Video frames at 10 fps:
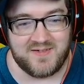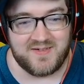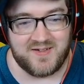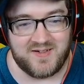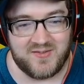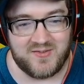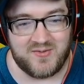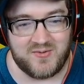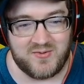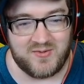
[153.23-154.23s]
That looks
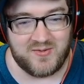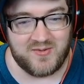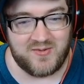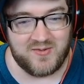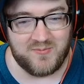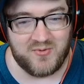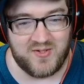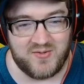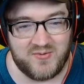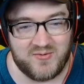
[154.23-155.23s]
looks looking pretty
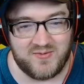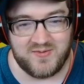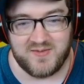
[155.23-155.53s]
cool.